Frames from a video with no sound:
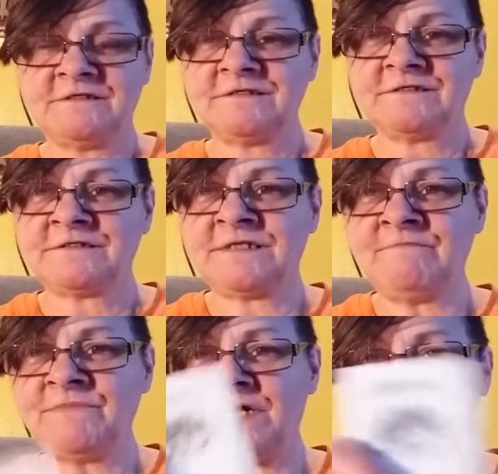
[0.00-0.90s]

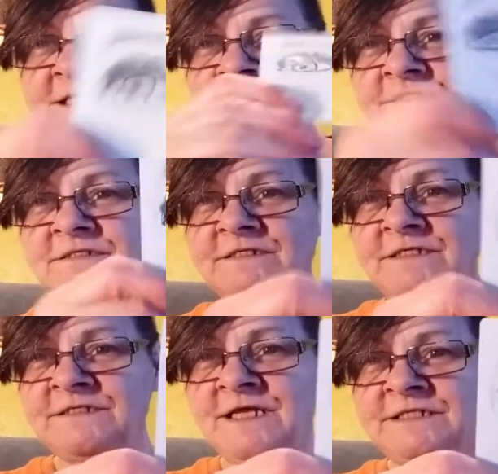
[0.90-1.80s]
Somebody
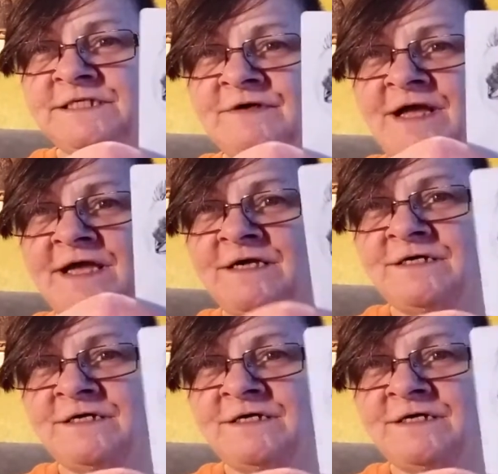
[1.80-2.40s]
has got their eye on